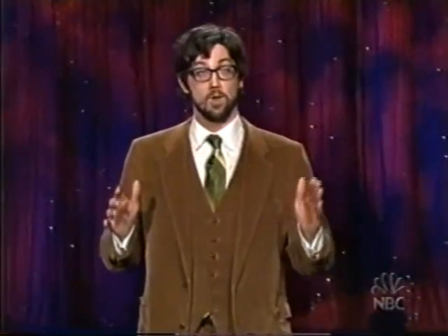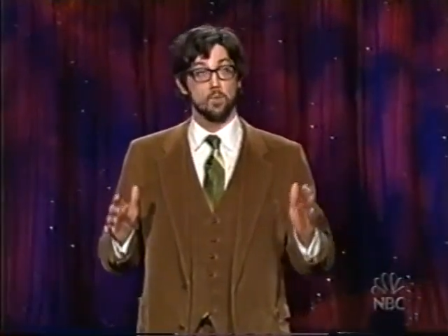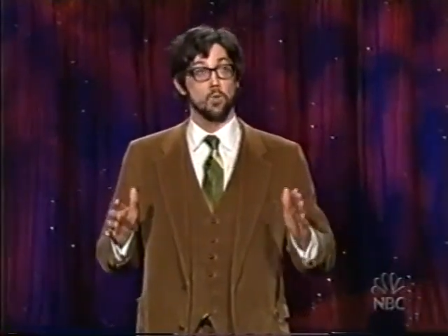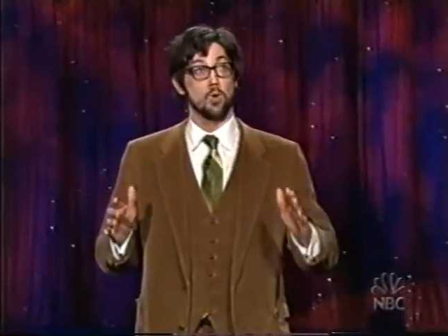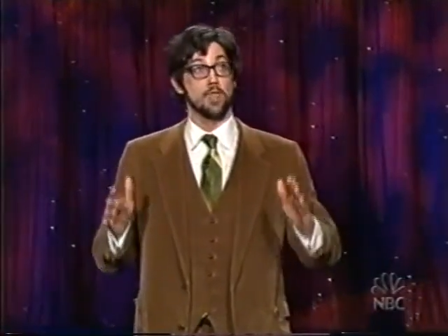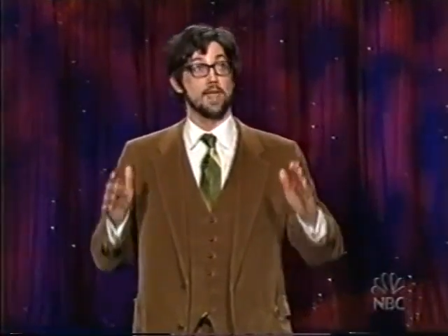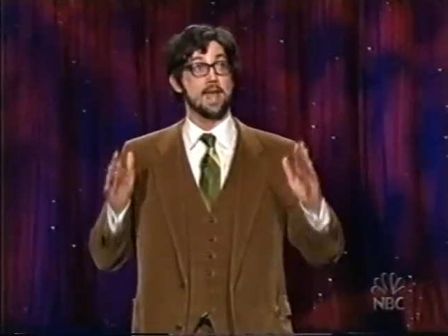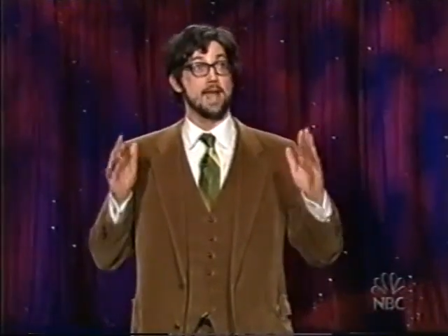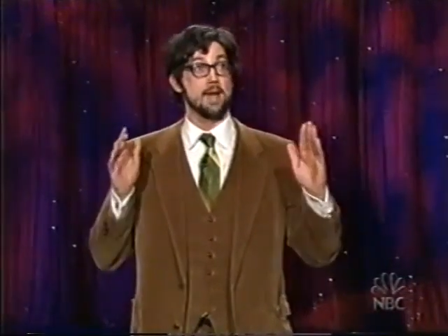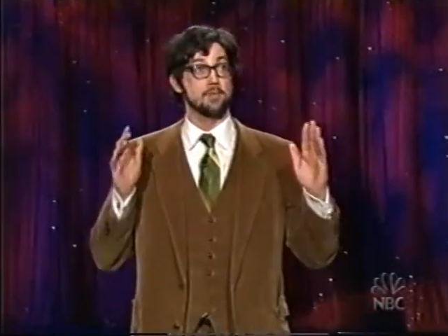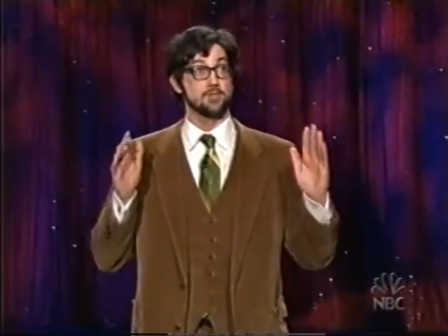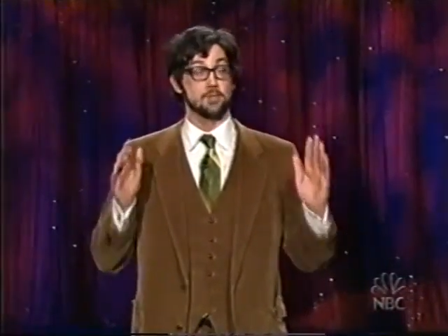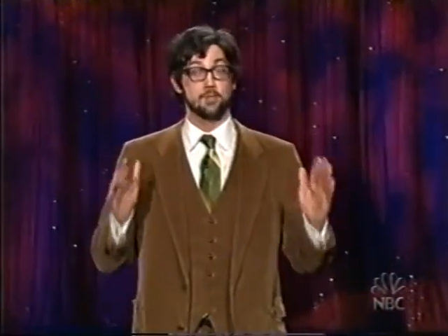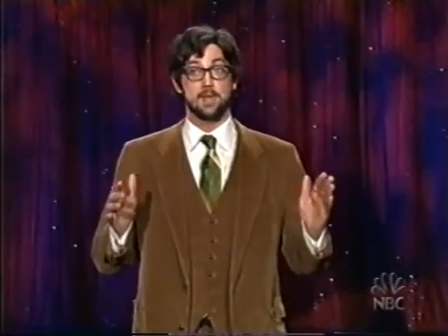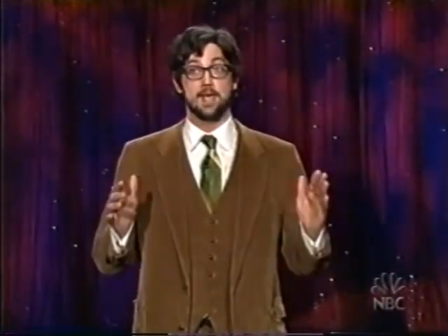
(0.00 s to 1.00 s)
Well, when that
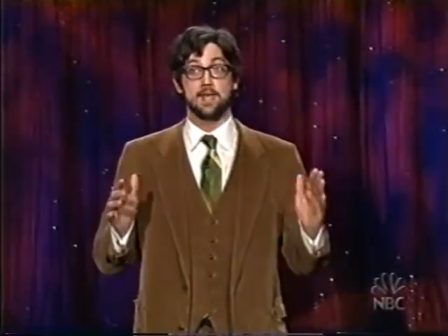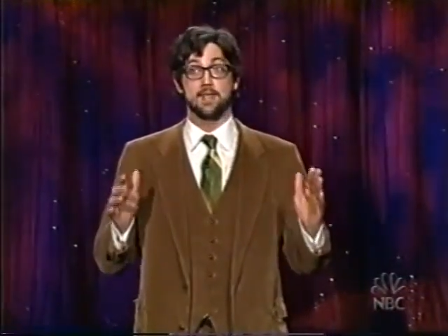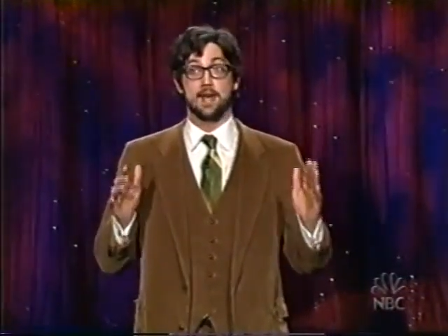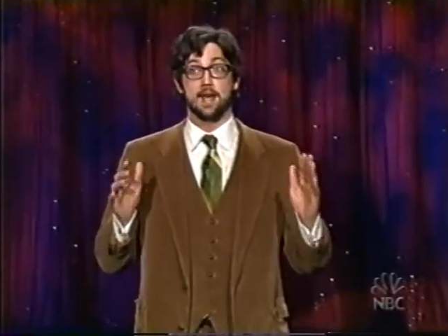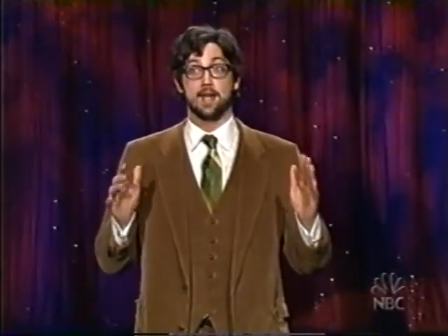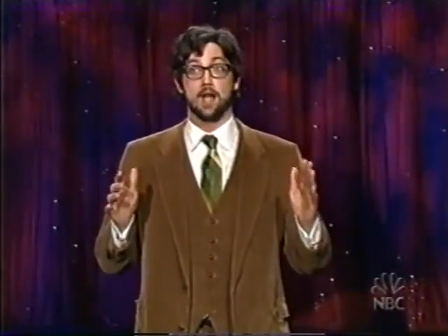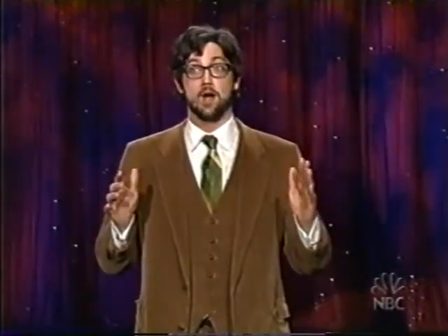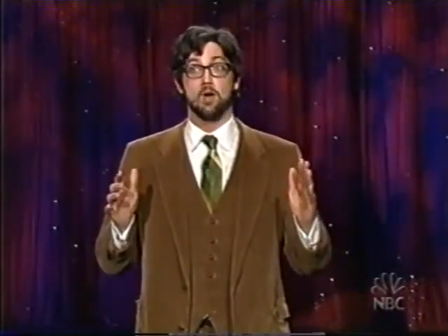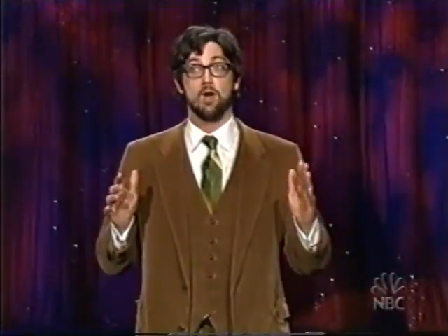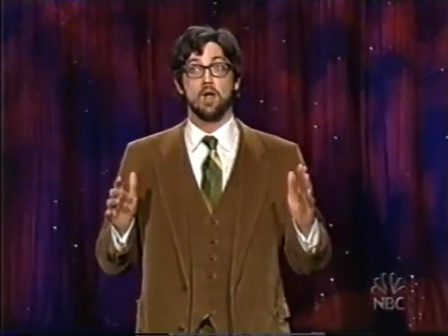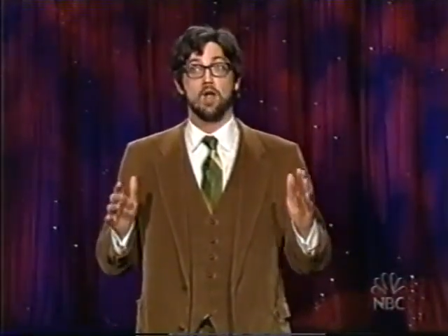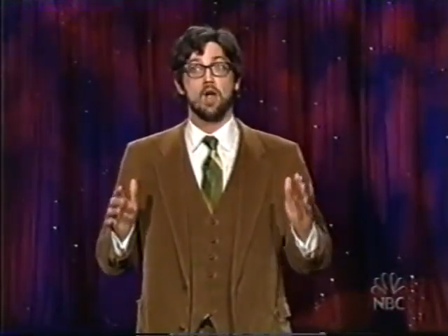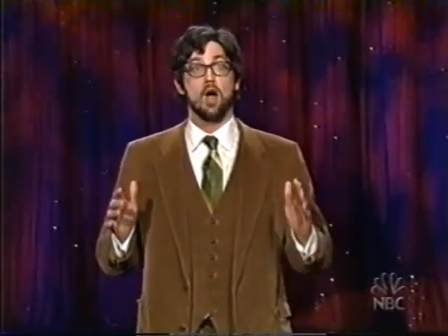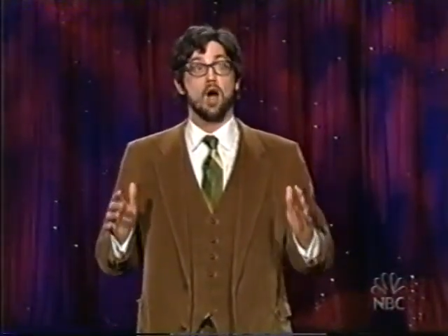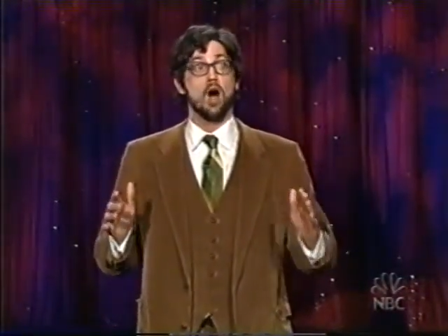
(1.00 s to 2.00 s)
happens to me, then I go,
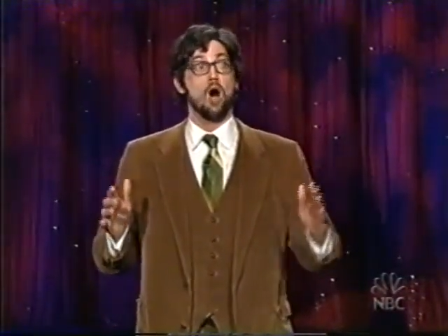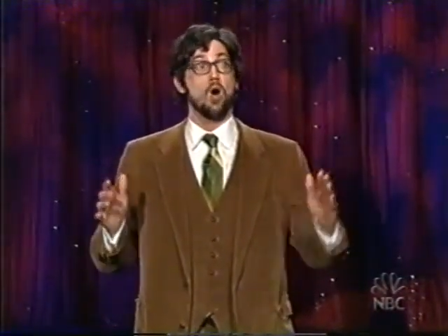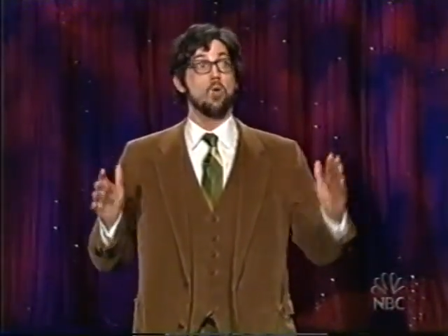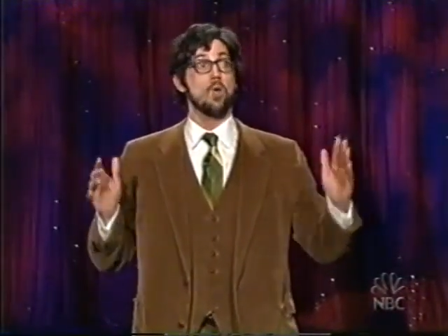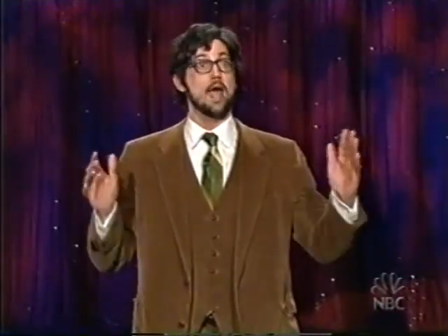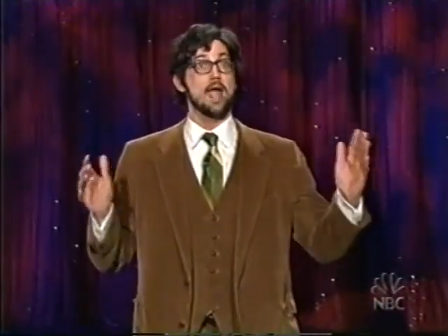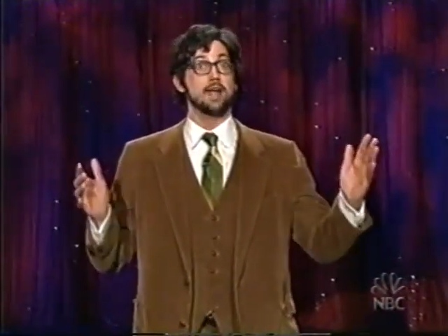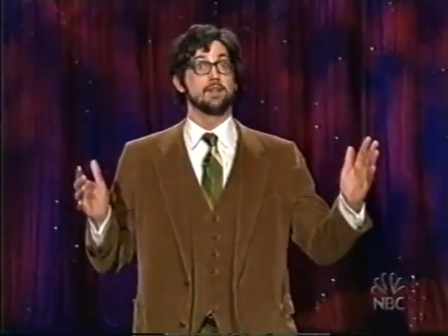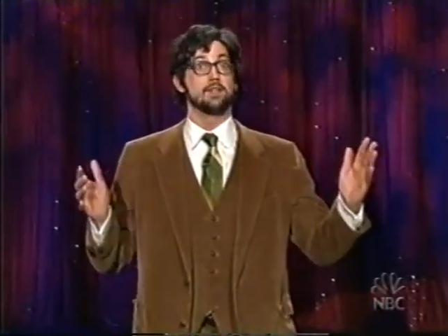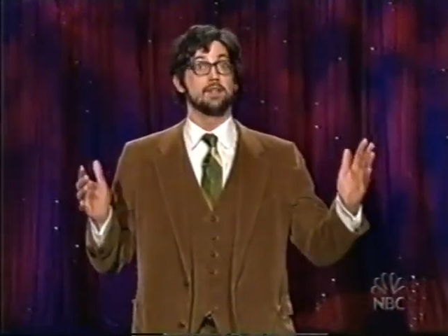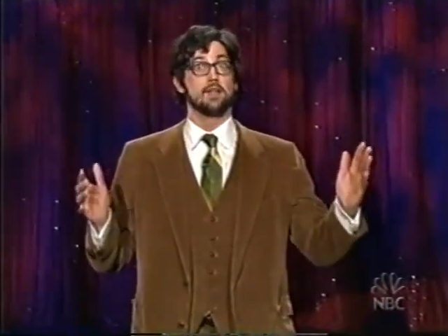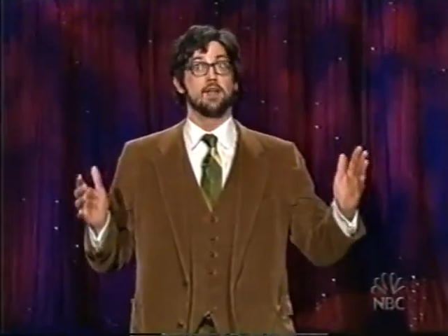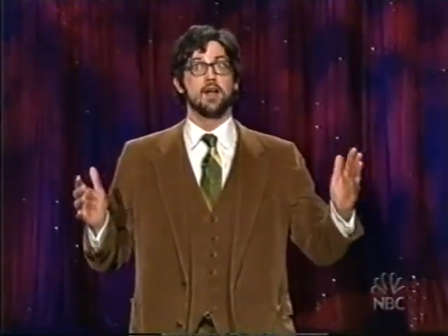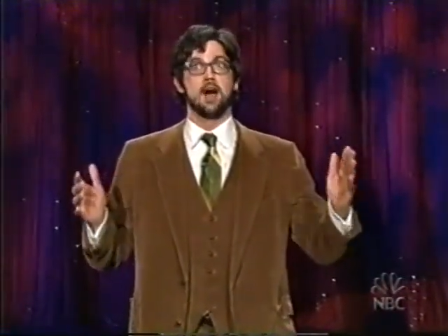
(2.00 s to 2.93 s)
oh, wait,